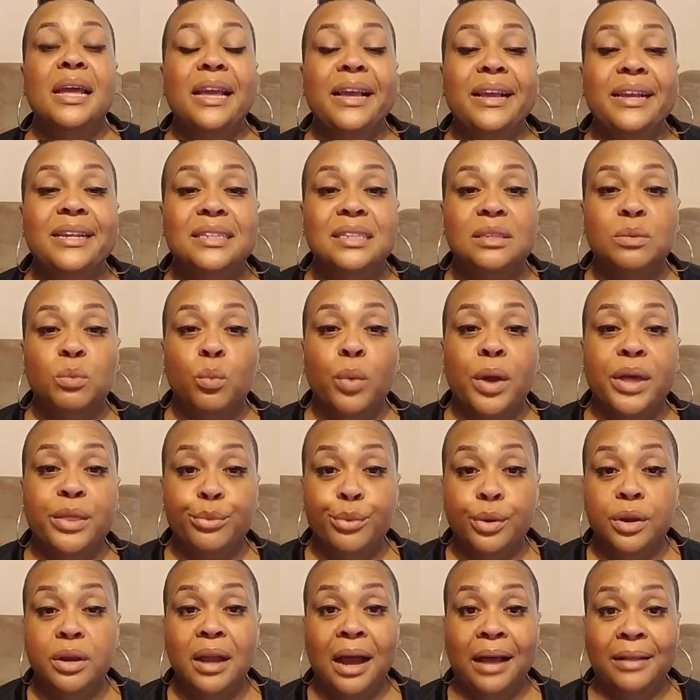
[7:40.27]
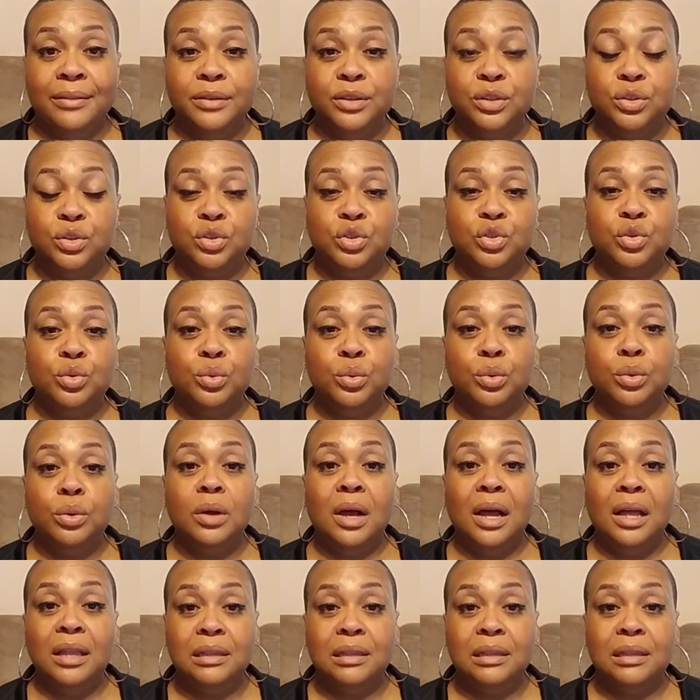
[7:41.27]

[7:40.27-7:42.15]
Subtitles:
is whether or not the tool